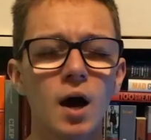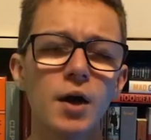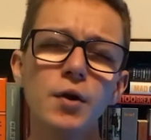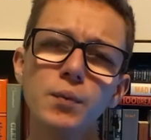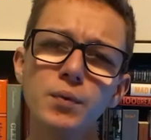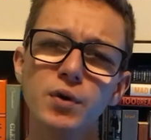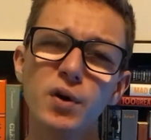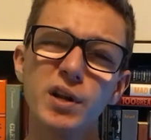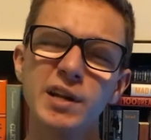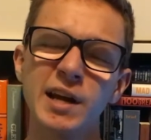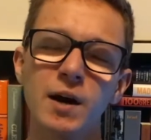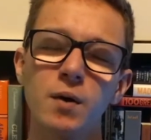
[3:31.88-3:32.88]
I don't regret
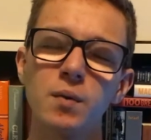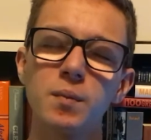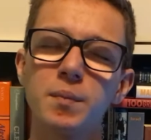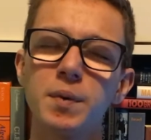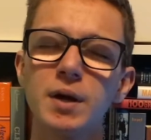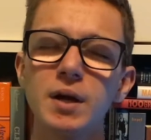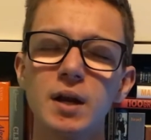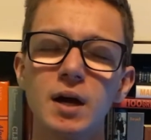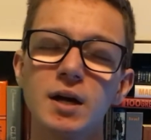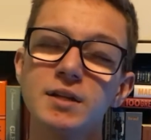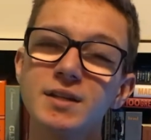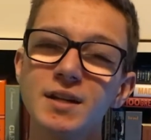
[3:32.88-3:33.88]
it now, but
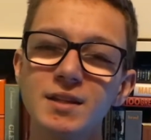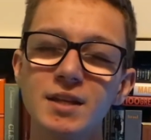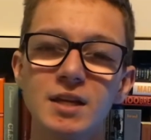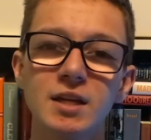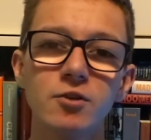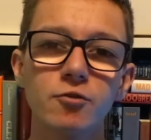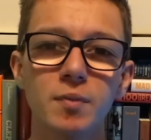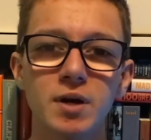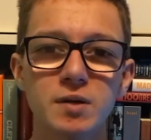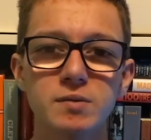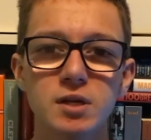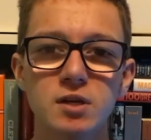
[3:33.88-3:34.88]
I did at the end of my
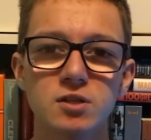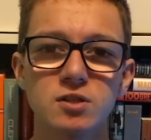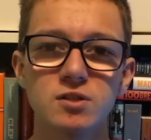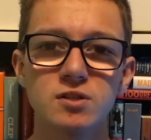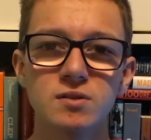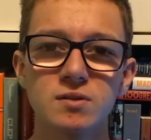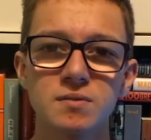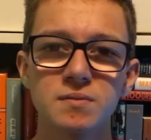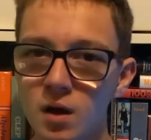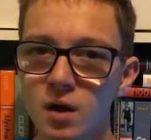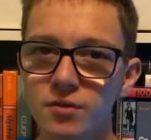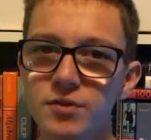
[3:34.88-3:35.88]
obsessions.
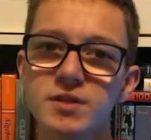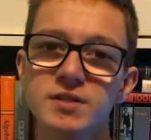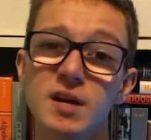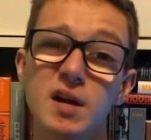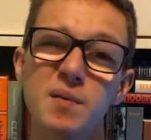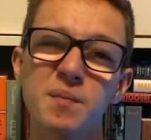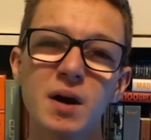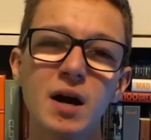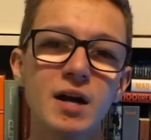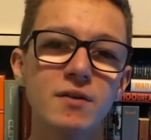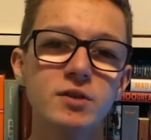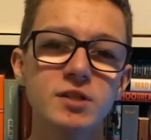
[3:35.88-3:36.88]
This time, I
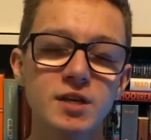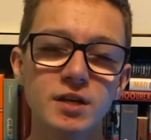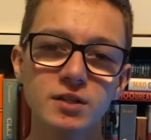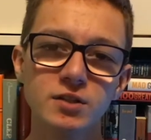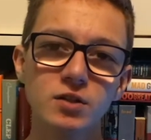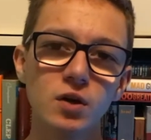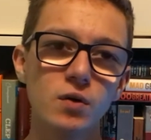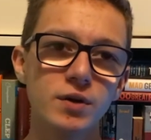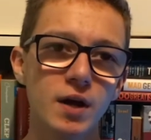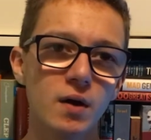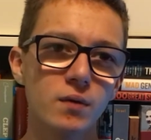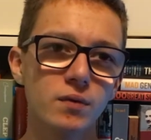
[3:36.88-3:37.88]
have decided to go
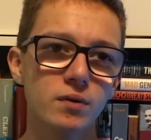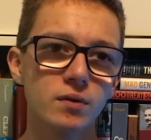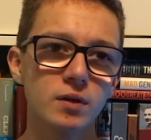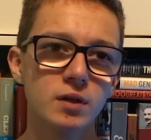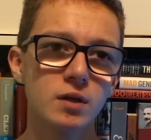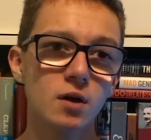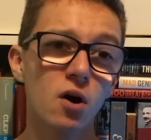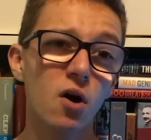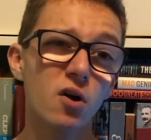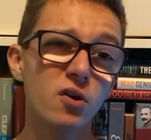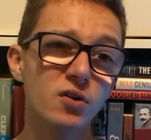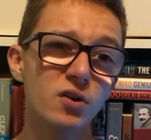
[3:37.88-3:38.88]
down the
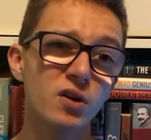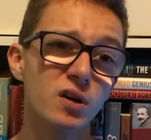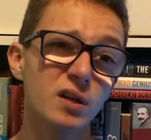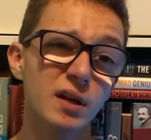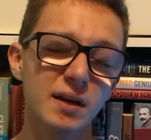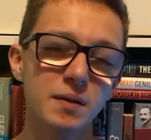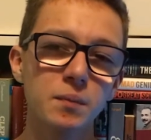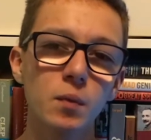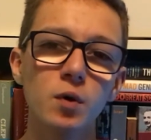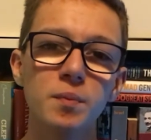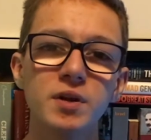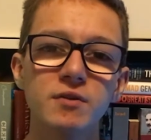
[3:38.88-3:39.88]
harder yet
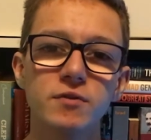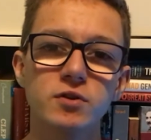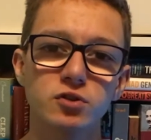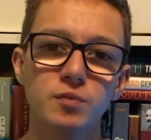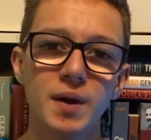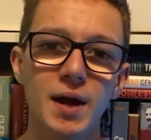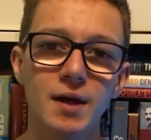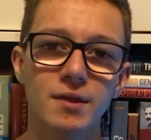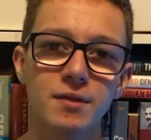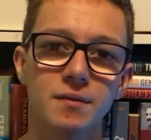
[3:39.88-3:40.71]
more beneficial path.